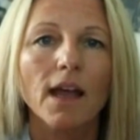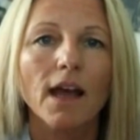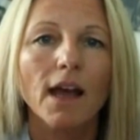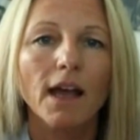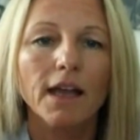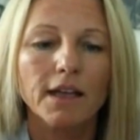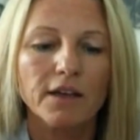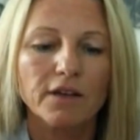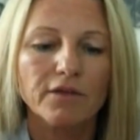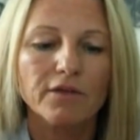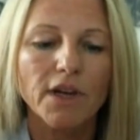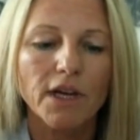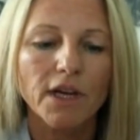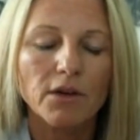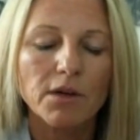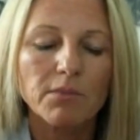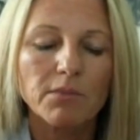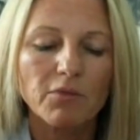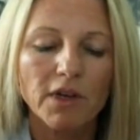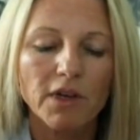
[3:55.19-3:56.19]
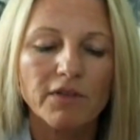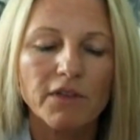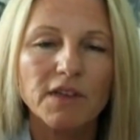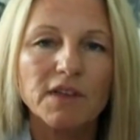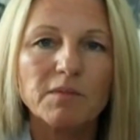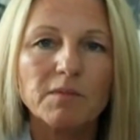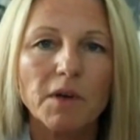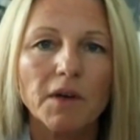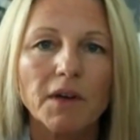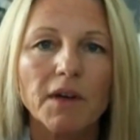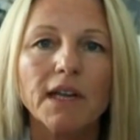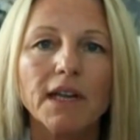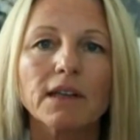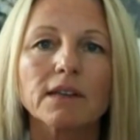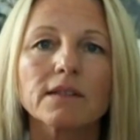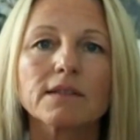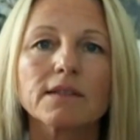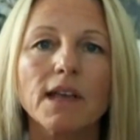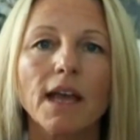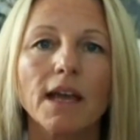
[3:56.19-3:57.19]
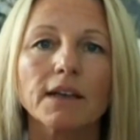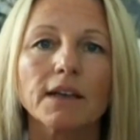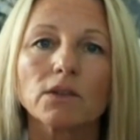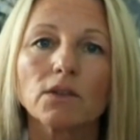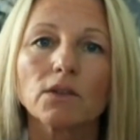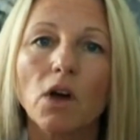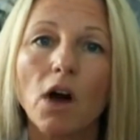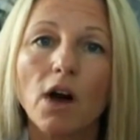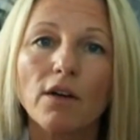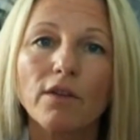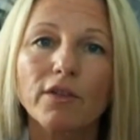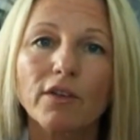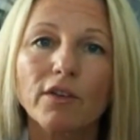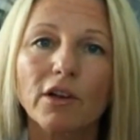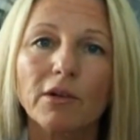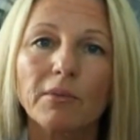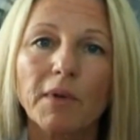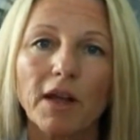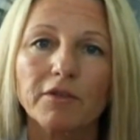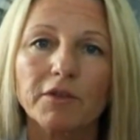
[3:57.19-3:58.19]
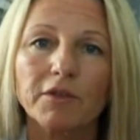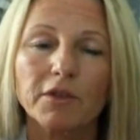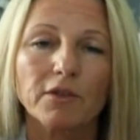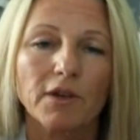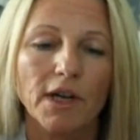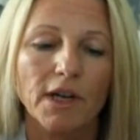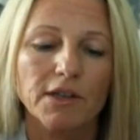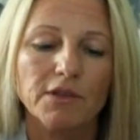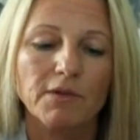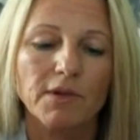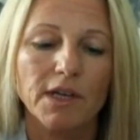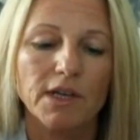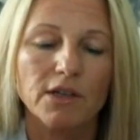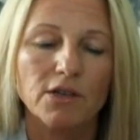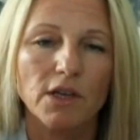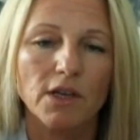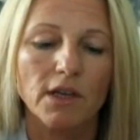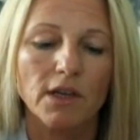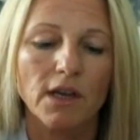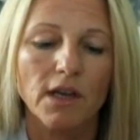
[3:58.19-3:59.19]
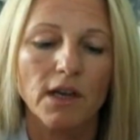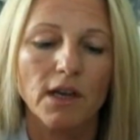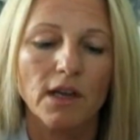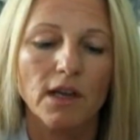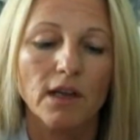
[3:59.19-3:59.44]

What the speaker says: I had a very brief experience at a law firm after graduation.